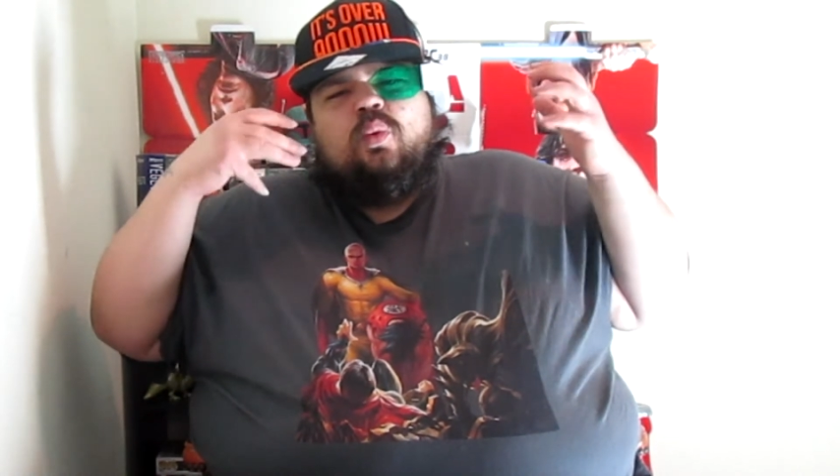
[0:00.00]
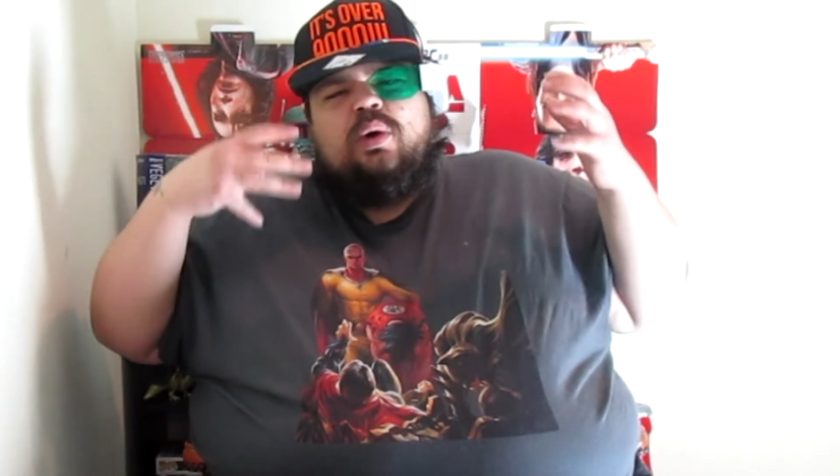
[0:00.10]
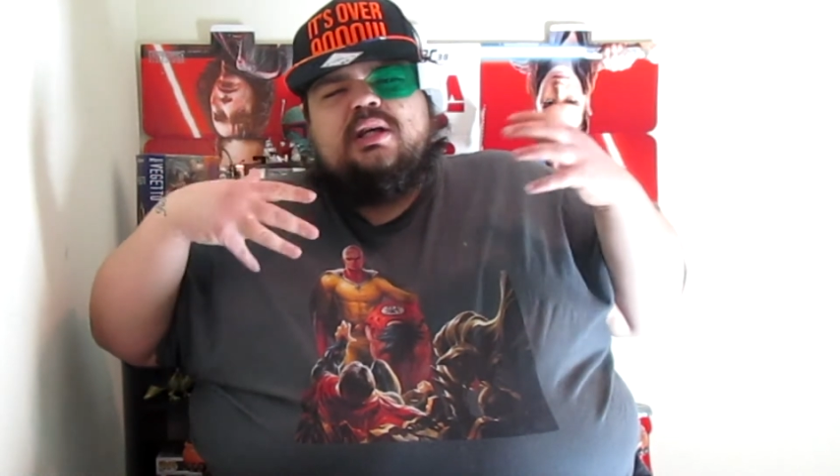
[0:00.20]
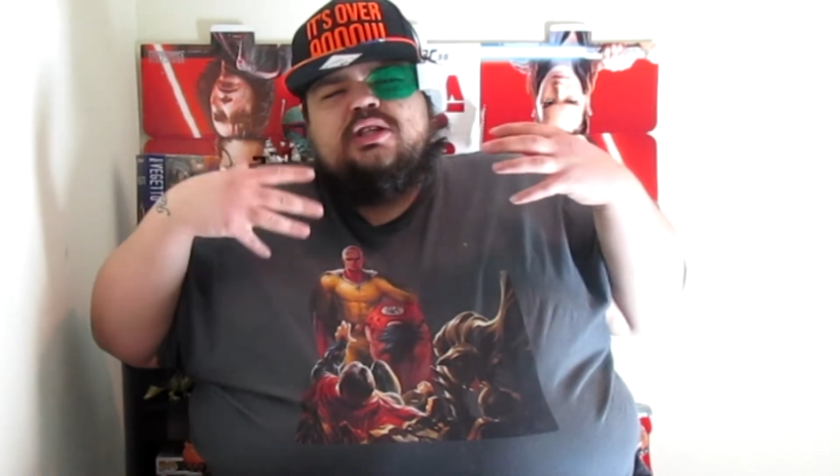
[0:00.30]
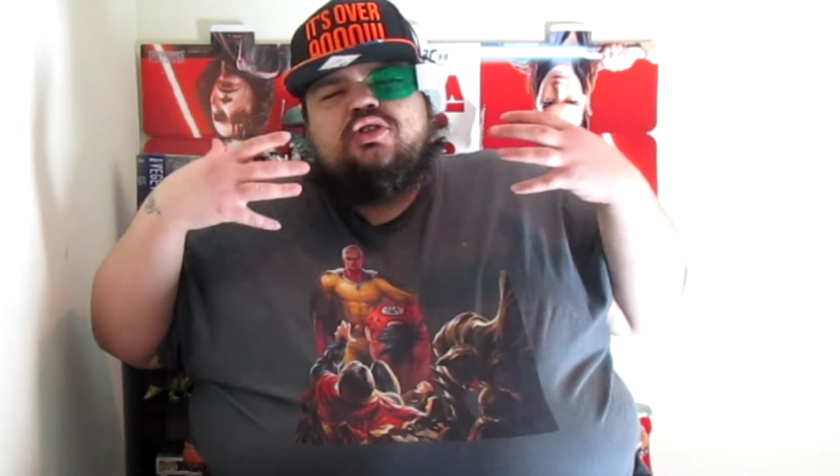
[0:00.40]

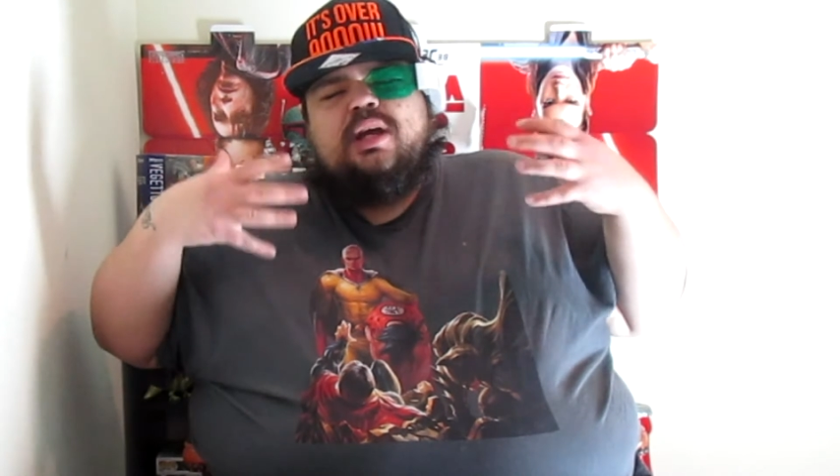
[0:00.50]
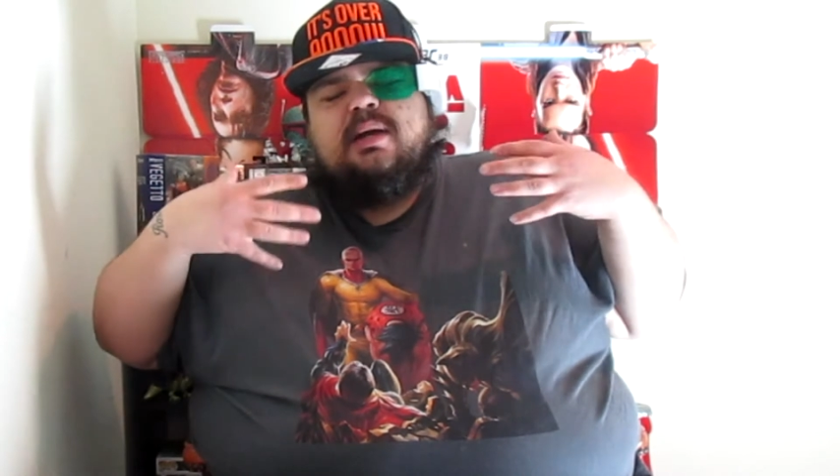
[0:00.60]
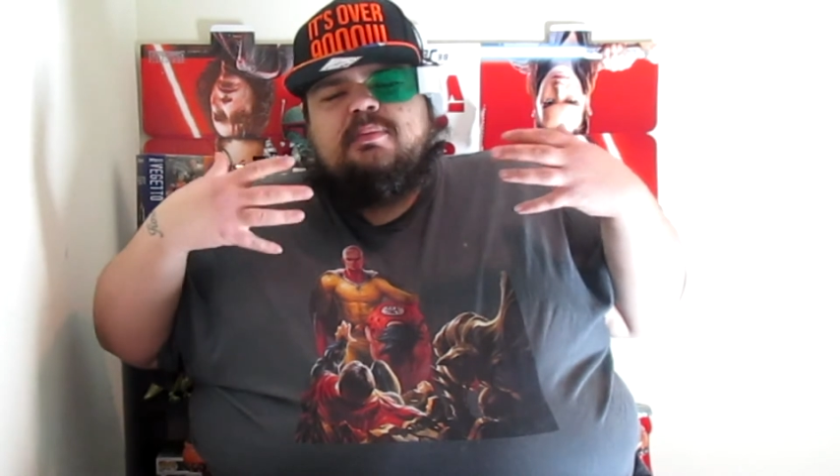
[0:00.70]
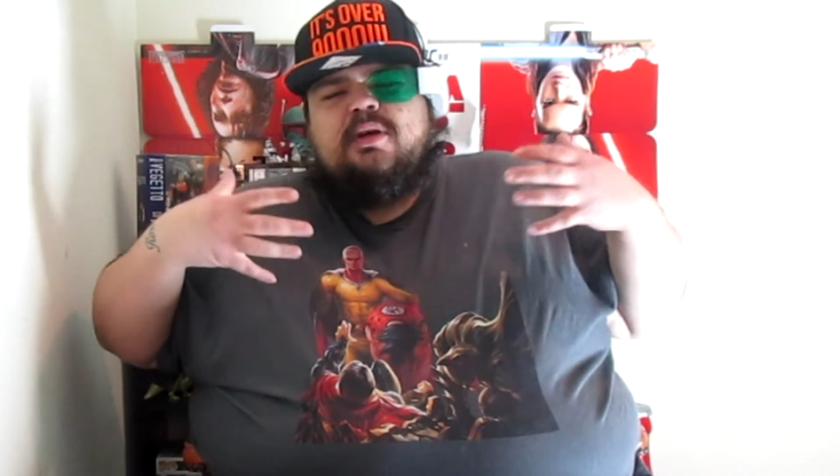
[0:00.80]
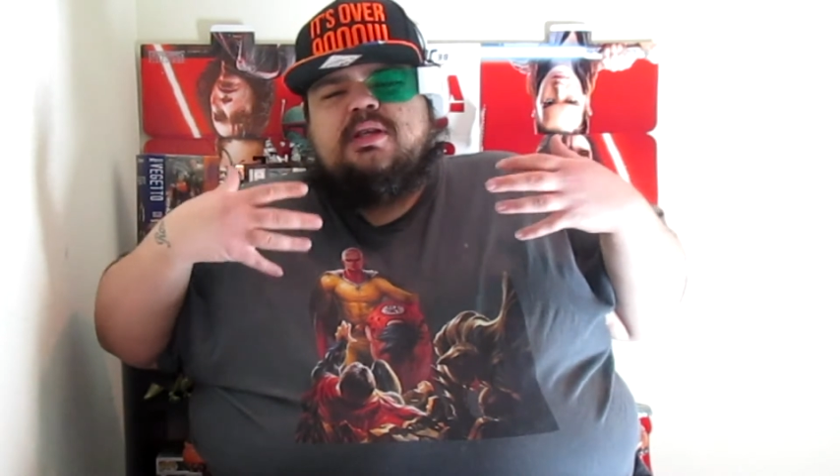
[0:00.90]
While
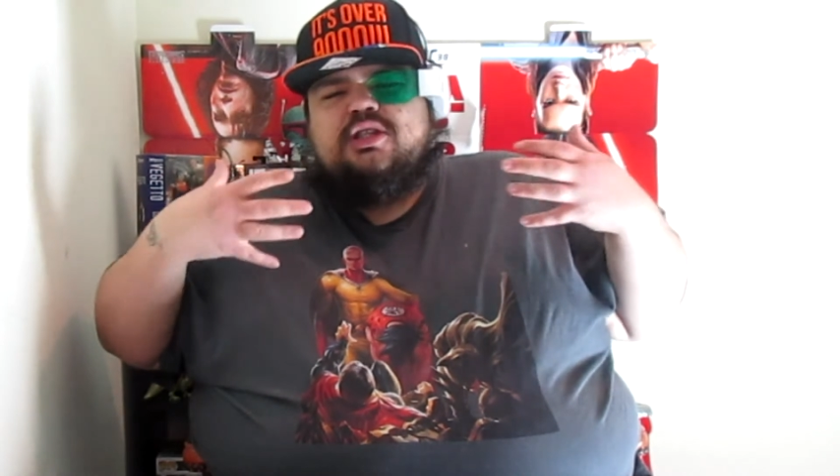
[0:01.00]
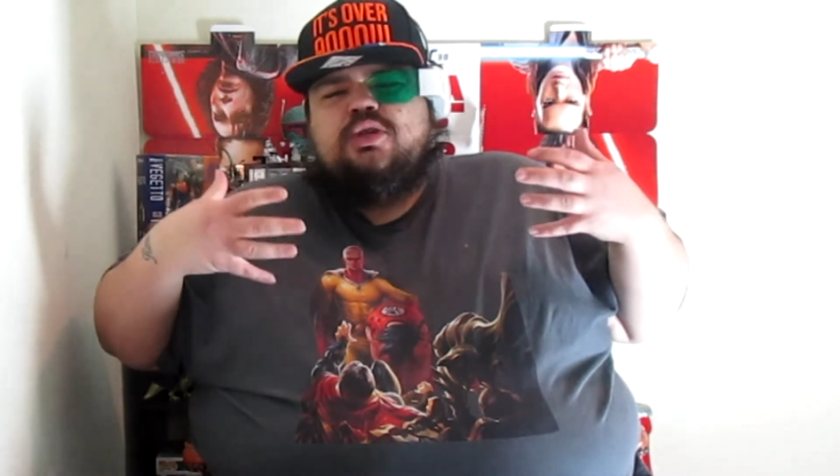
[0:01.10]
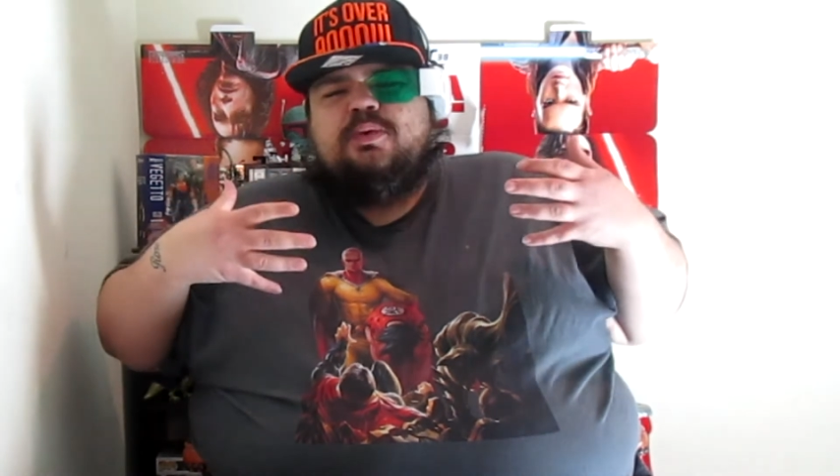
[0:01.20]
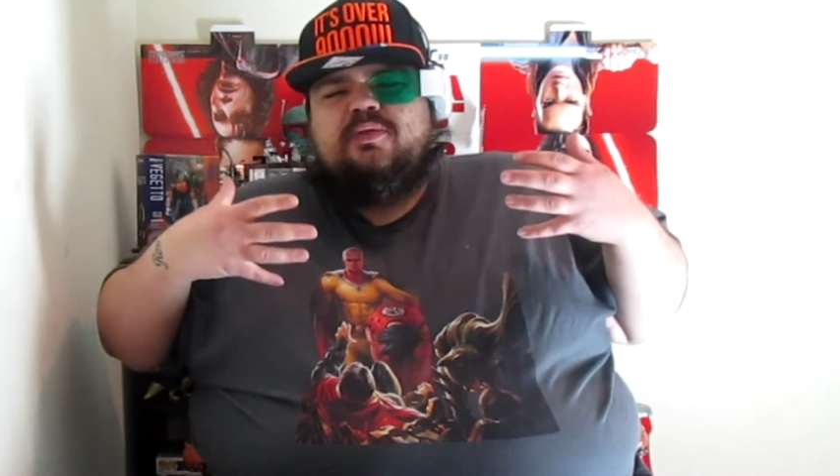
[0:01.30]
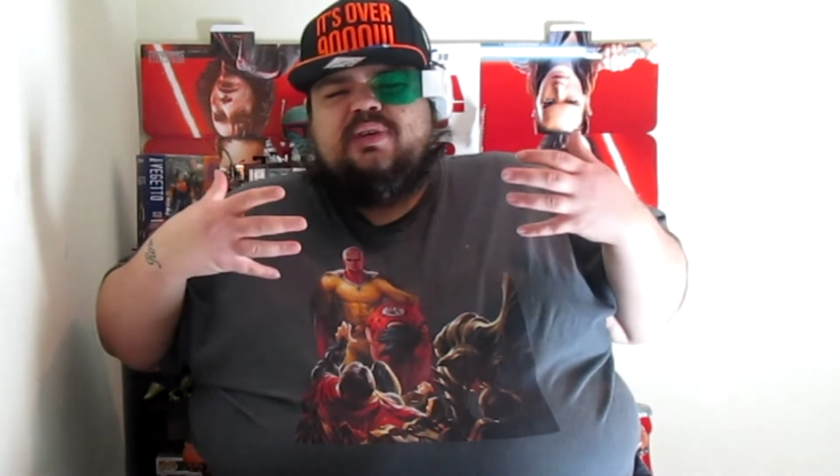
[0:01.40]
Dragon Ball
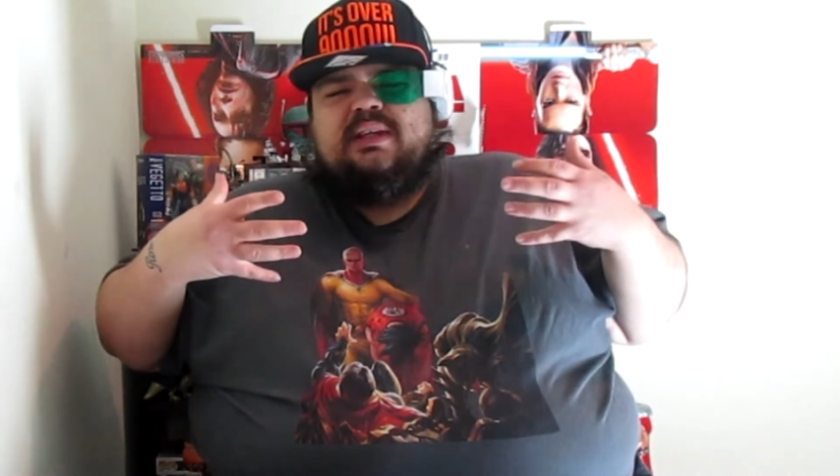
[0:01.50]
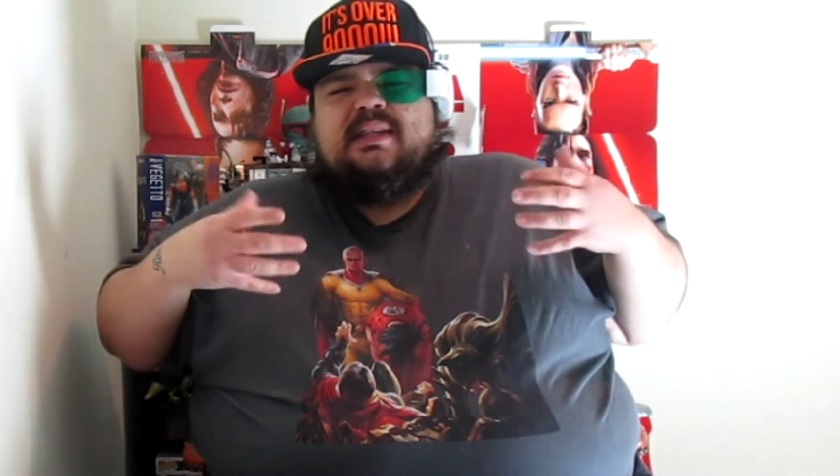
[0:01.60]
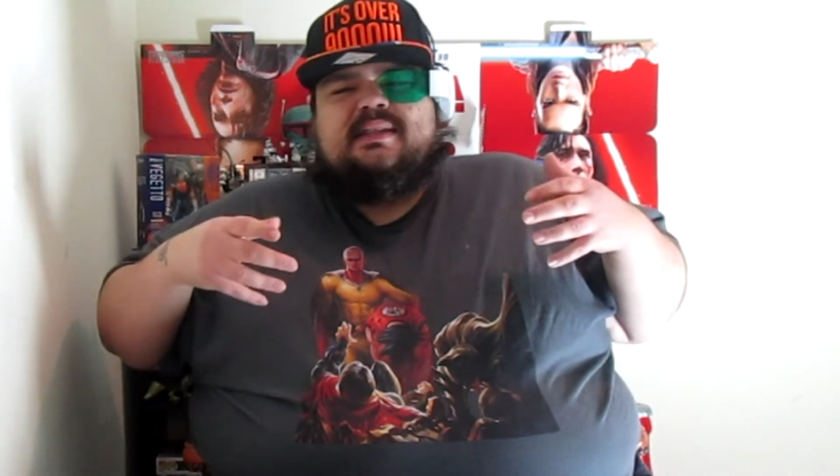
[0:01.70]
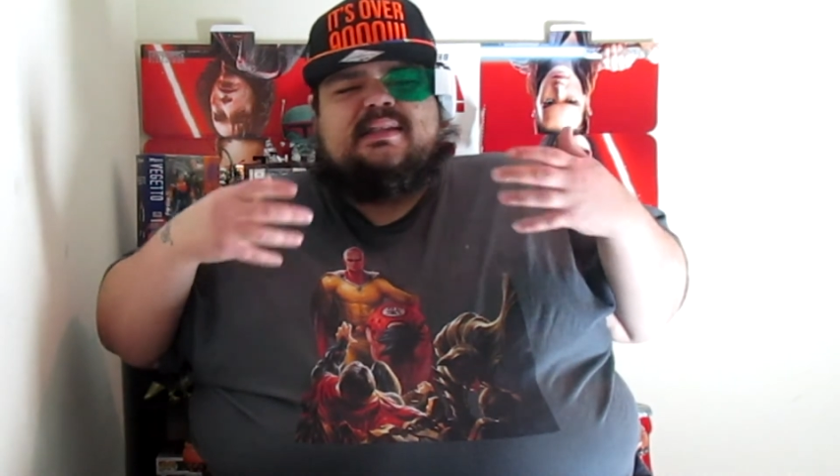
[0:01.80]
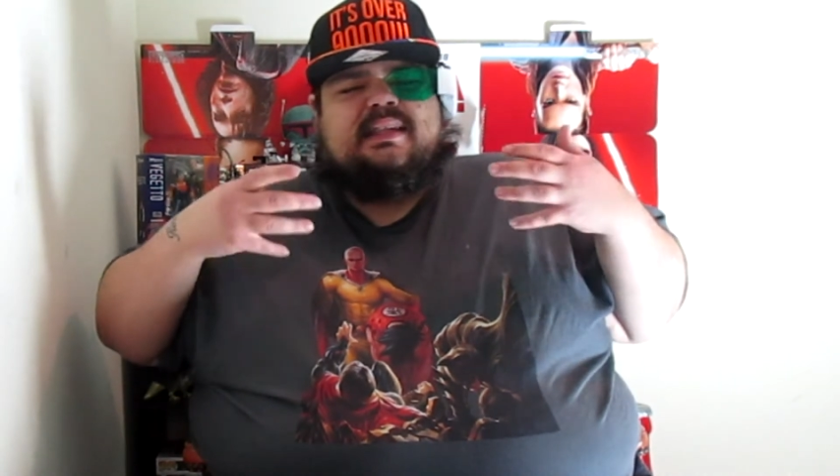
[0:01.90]
Super
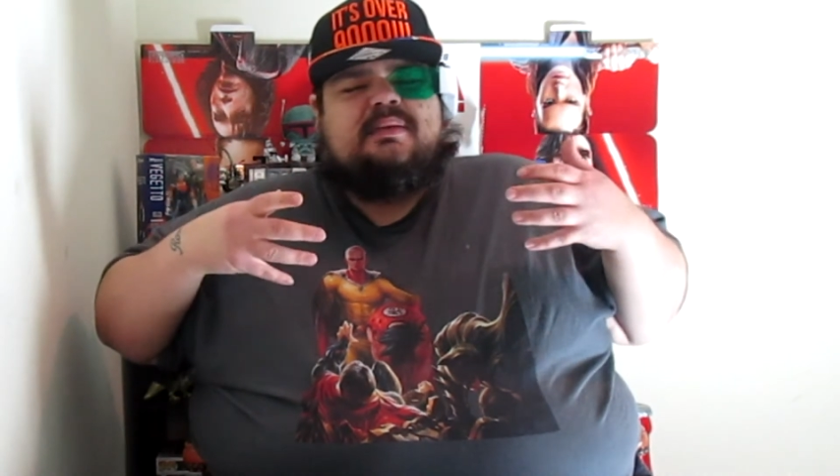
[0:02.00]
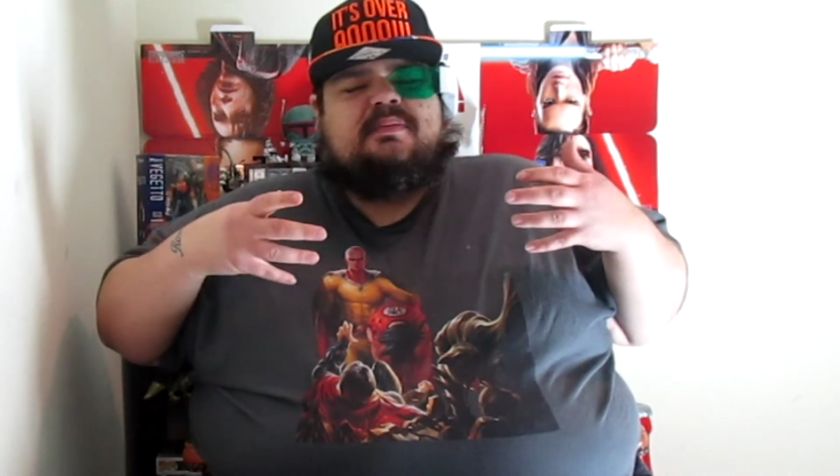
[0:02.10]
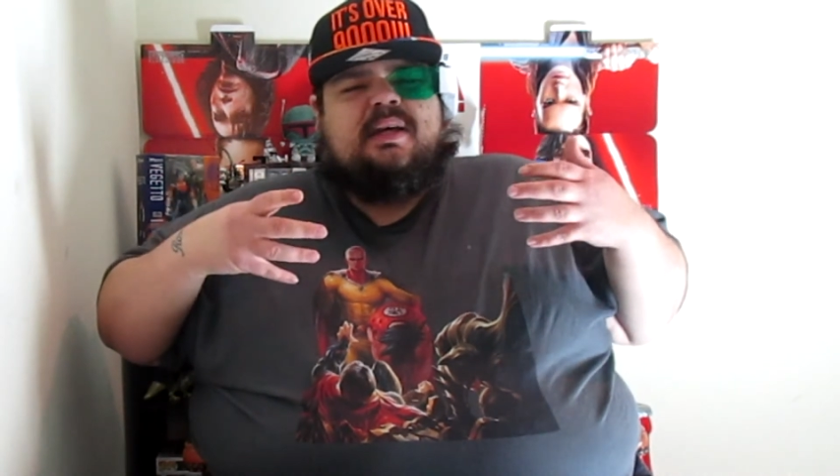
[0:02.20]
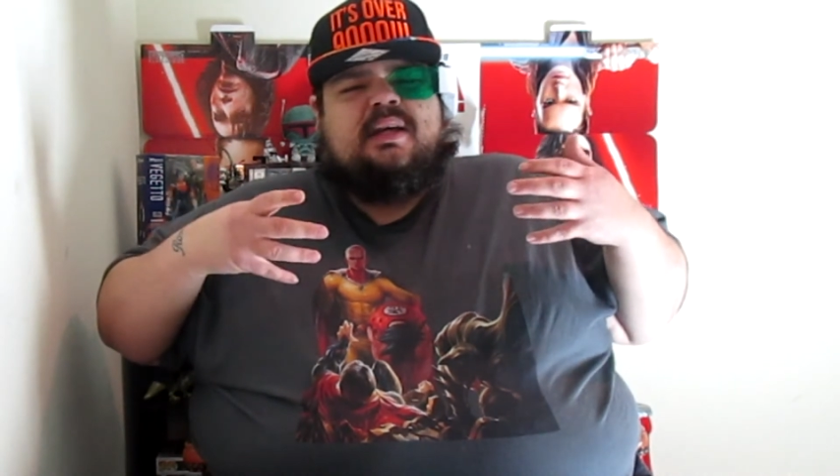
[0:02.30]
villains seem,